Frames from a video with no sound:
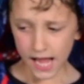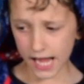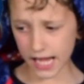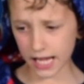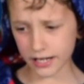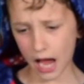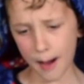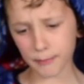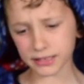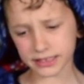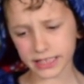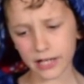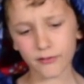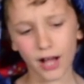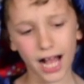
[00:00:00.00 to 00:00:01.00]
And I'm going to
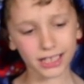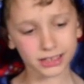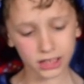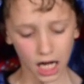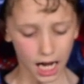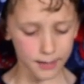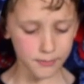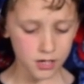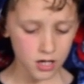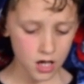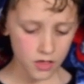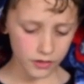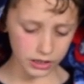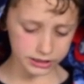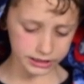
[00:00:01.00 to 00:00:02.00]
say last time
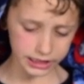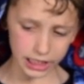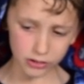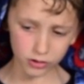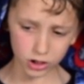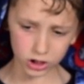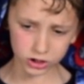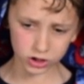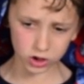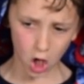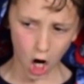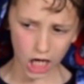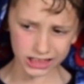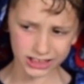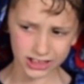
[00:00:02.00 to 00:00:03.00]
the Steelers
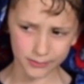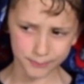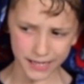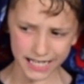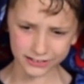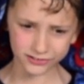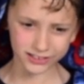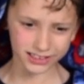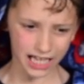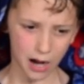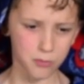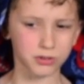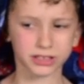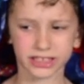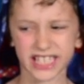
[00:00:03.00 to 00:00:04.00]
lost, the Patriots,
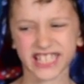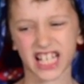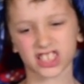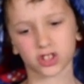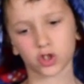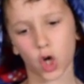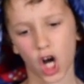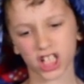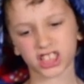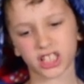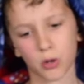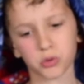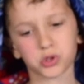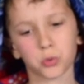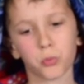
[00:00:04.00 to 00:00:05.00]
I wouldn't say that's a loss.
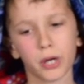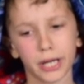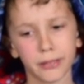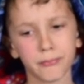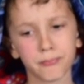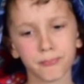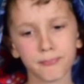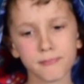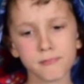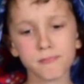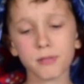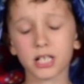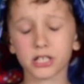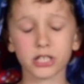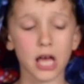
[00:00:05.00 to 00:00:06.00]
That was a win
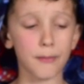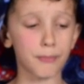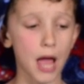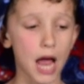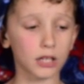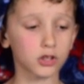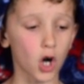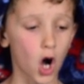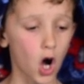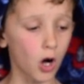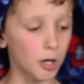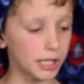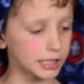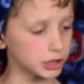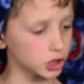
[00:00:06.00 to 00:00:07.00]
because of that bad
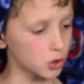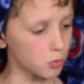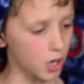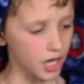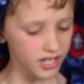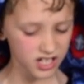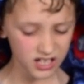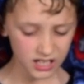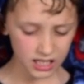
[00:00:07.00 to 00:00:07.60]
call. And you know what?